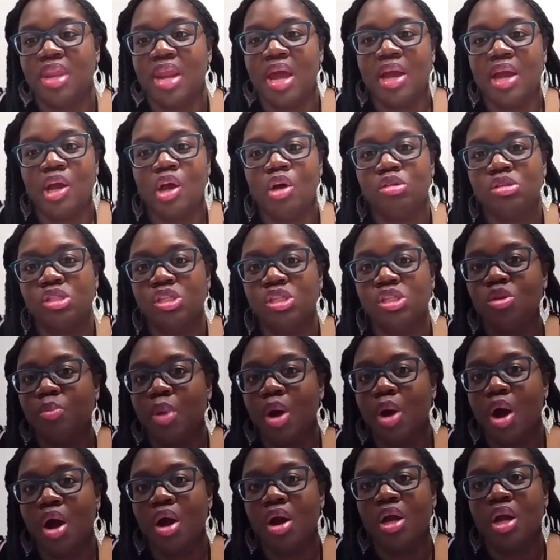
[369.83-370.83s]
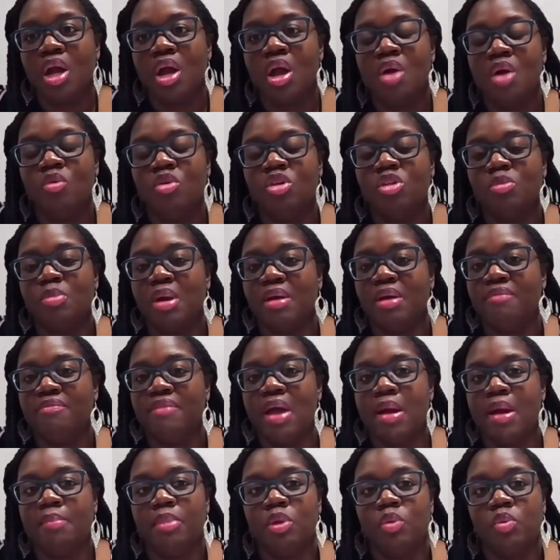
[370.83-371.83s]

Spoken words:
I go to the park with my family.